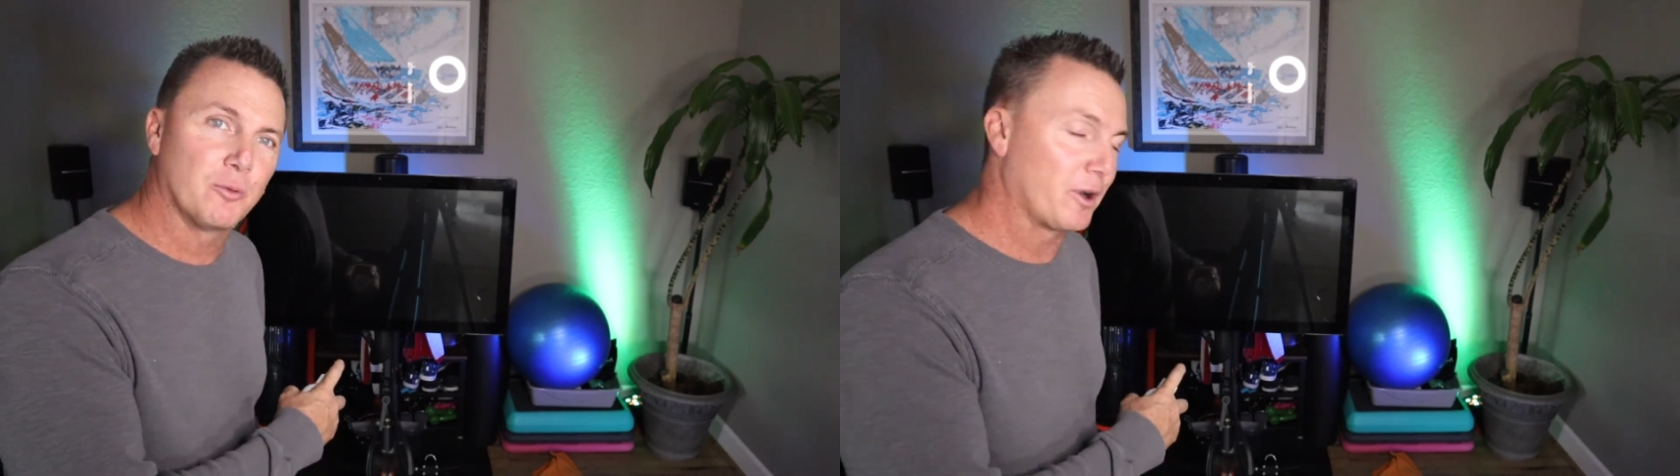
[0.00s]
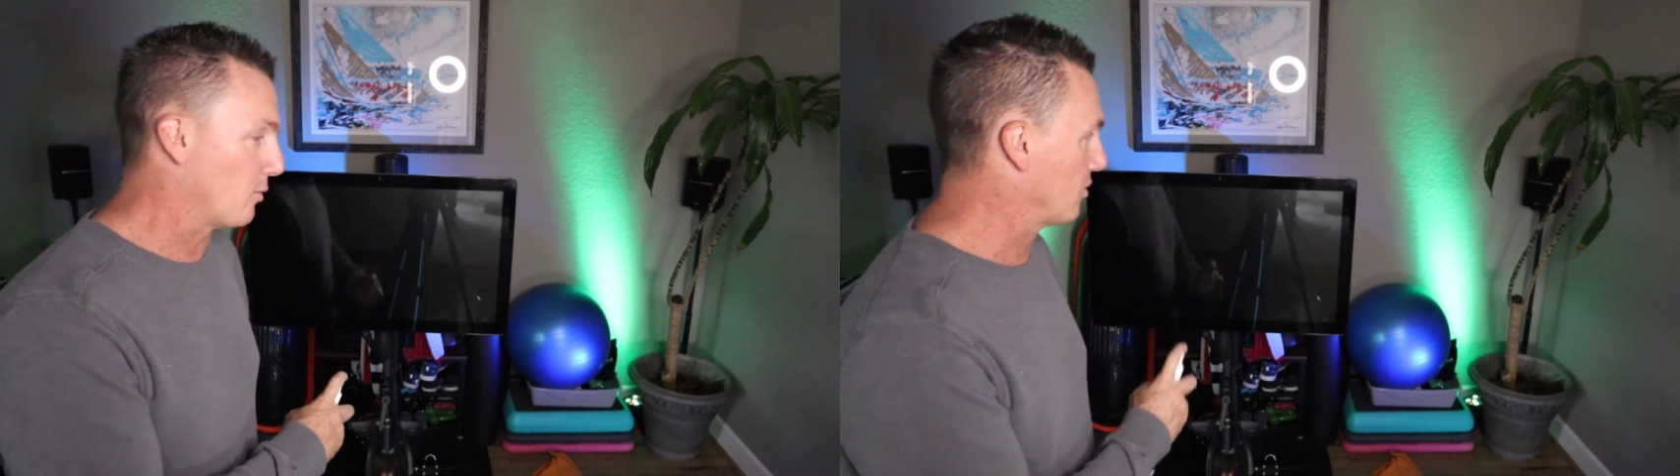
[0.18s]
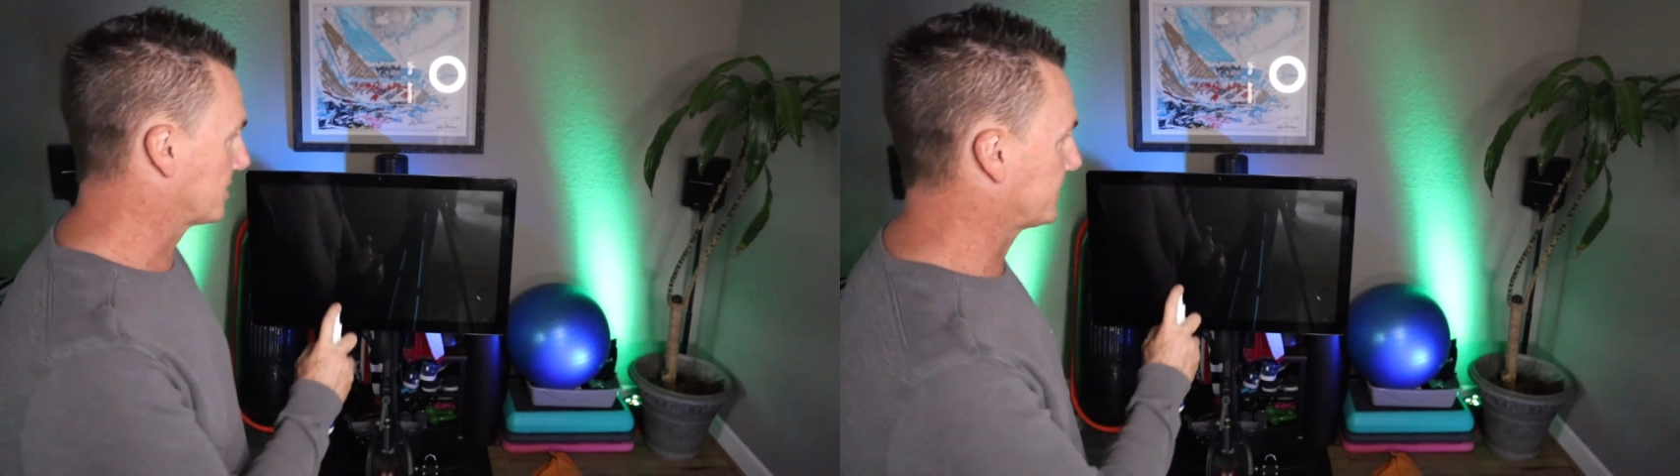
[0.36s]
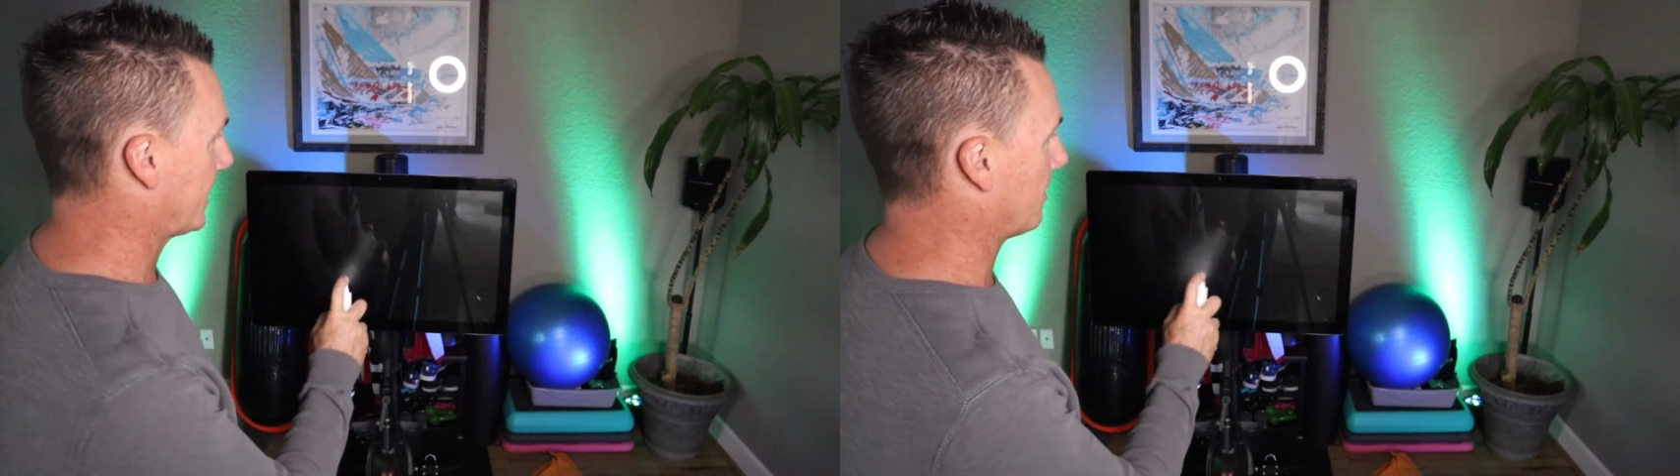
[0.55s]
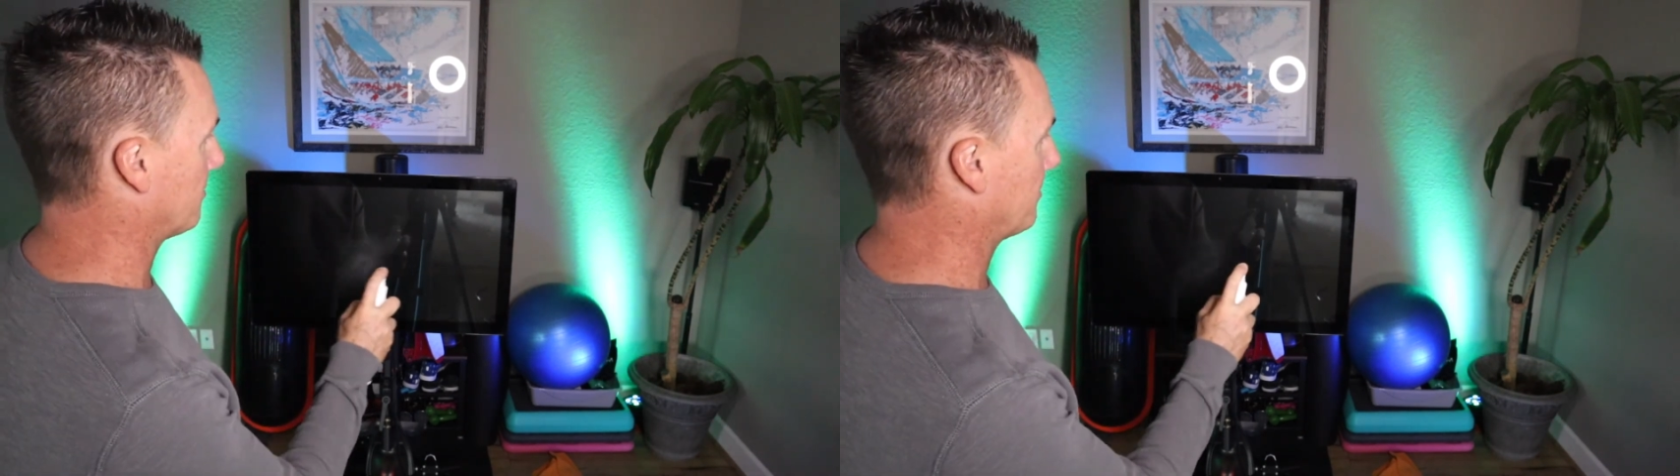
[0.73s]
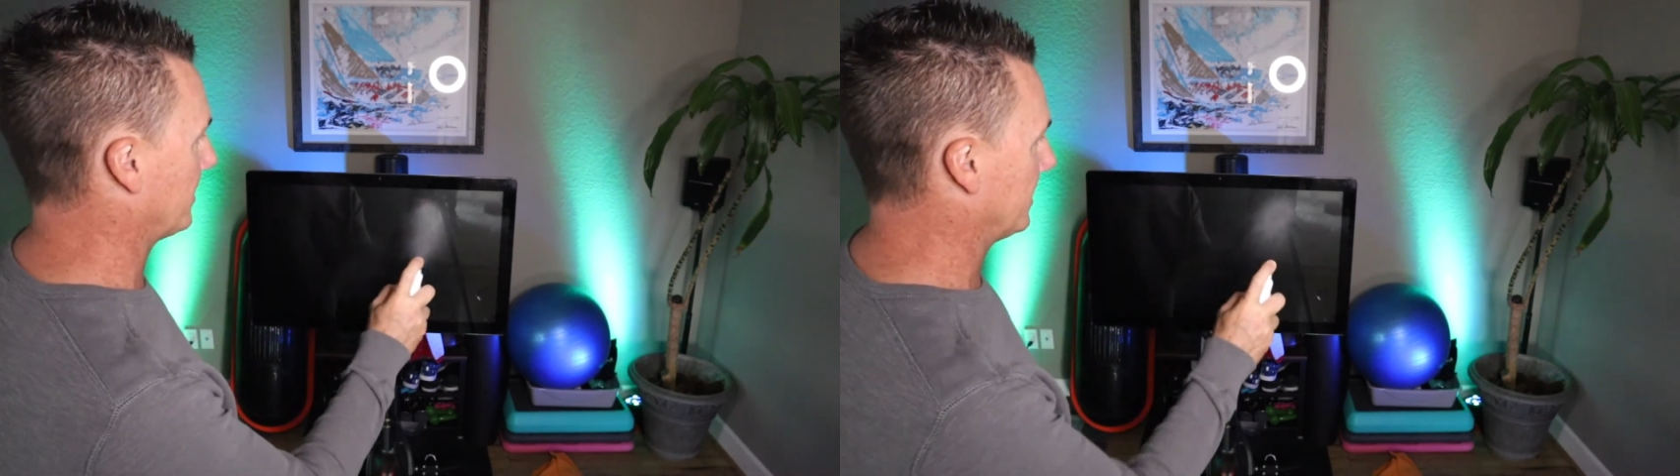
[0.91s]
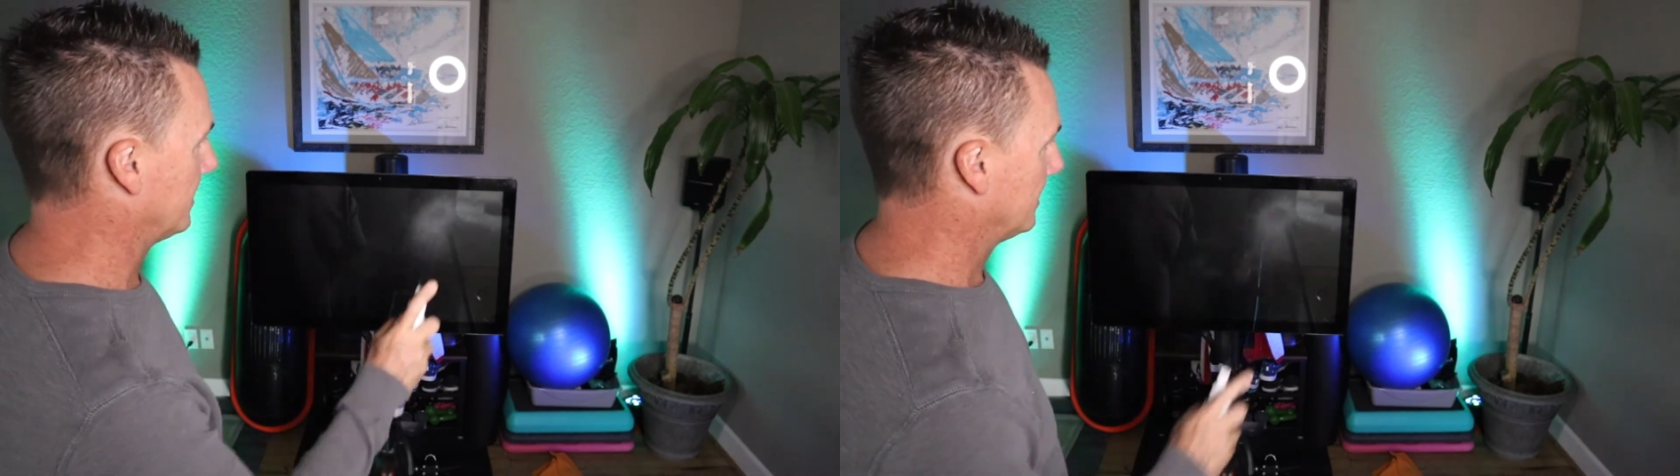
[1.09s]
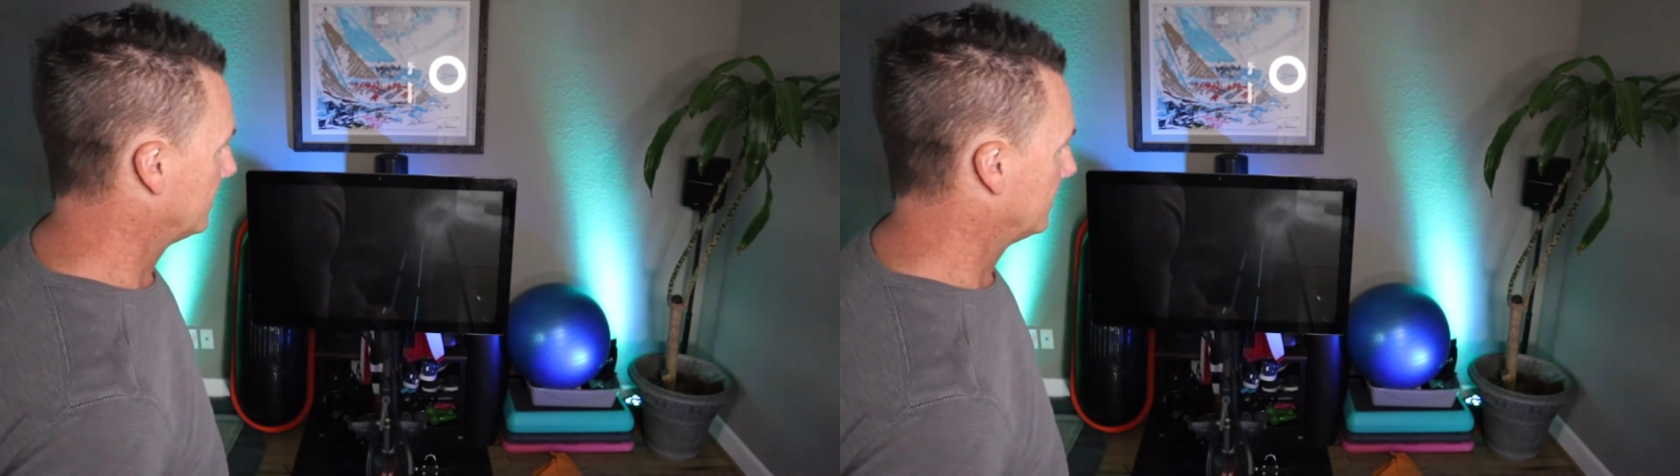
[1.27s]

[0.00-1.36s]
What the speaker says: when I worked out, but